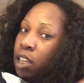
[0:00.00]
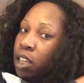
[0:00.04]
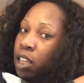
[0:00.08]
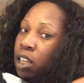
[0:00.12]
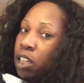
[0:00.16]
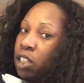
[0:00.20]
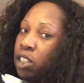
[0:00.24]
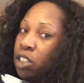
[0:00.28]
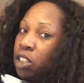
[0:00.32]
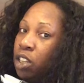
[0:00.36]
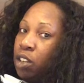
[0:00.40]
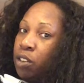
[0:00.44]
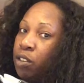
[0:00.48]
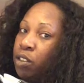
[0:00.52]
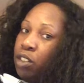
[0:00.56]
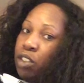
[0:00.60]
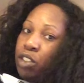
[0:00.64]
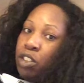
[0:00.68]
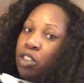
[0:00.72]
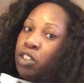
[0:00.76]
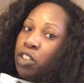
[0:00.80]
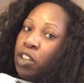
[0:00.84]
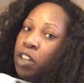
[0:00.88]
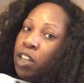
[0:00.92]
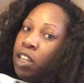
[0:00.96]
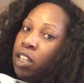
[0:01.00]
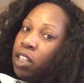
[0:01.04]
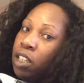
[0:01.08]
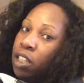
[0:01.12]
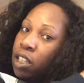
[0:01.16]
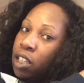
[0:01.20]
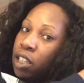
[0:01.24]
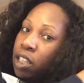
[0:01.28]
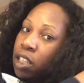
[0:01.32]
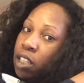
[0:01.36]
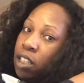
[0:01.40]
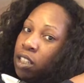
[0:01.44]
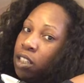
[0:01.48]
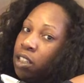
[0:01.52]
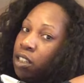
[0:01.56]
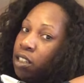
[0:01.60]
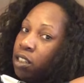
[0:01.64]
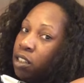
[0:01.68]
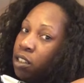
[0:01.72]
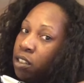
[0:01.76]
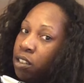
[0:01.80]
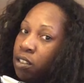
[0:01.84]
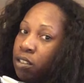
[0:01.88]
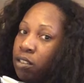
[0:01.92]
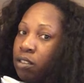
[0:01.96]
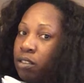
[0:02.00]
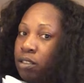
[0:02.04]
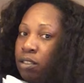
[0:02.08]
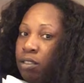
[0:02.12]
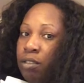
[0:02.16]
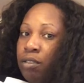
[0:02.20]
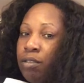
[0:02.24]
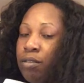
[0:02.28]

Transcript: But you know, when you straighten it, you know,